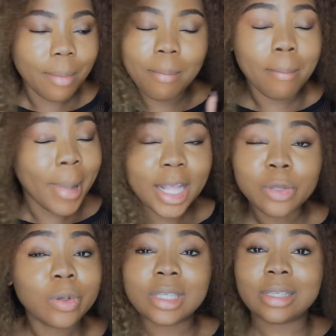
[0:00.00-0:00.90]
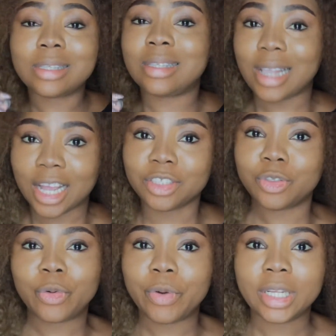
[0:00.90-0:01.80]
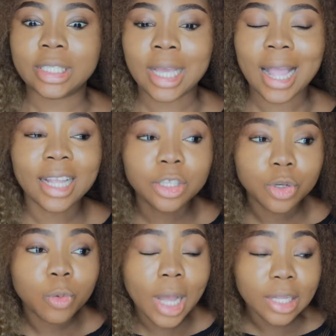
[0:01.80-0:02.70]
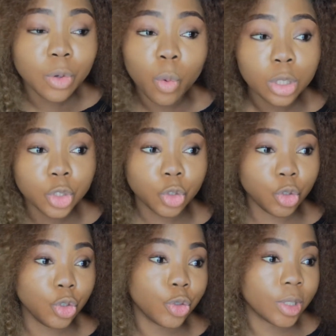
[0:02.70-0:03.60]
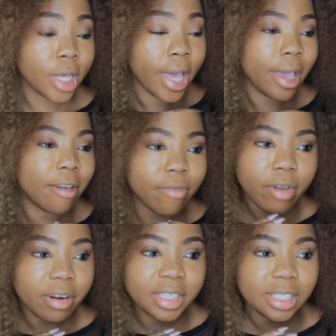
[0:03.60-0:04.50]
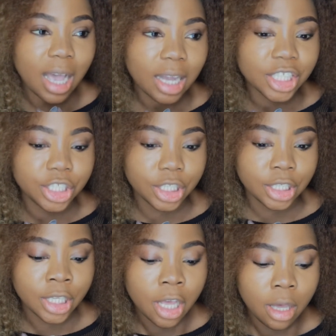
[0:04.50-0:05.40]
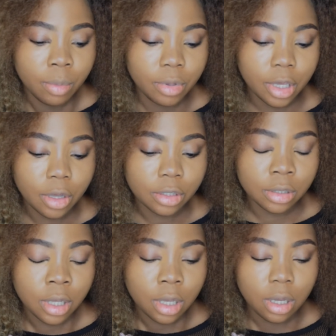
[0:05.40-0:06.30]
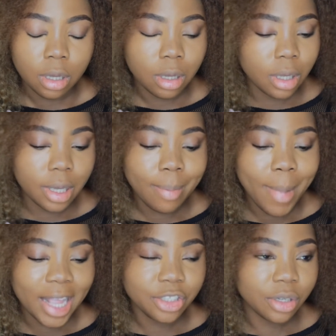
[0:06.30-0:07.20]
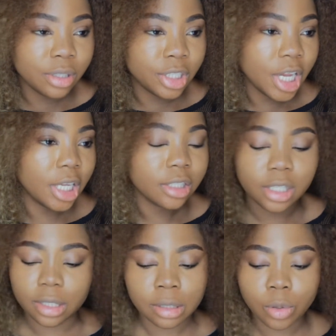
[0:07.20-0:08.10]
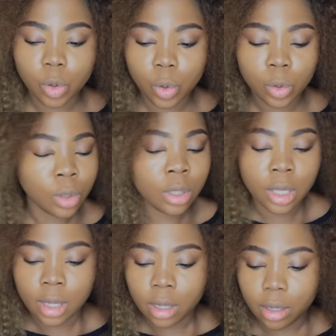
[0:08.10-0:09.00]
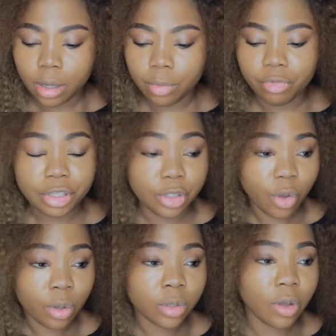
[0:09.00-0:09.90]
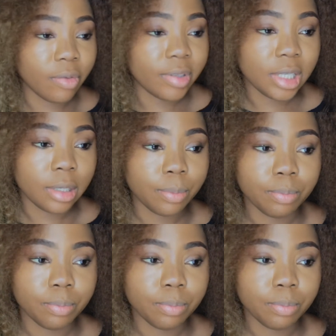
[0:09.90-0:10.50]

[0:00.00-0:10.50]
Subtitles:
my nose is snatched already, and I don't want to use a very dark shade because it might just change the whole result of the